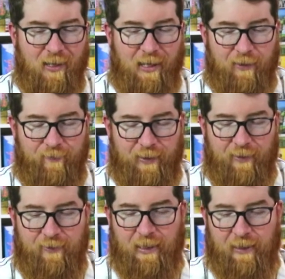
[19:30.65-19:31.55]
I don't
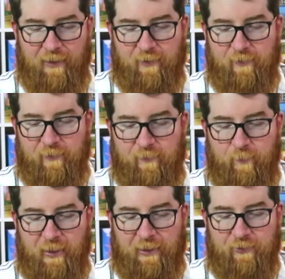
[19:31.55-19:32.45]
think that
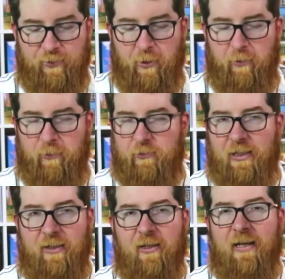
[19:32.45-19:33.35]
playing solo will
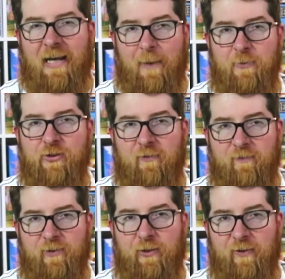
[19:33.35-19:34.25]
really kind of capture the
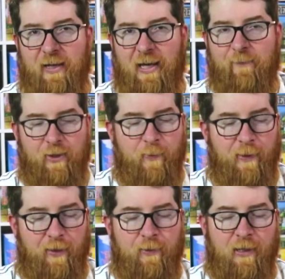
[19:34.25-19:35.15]
feel of the game very
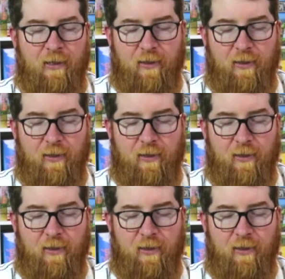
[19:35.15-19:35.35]
well.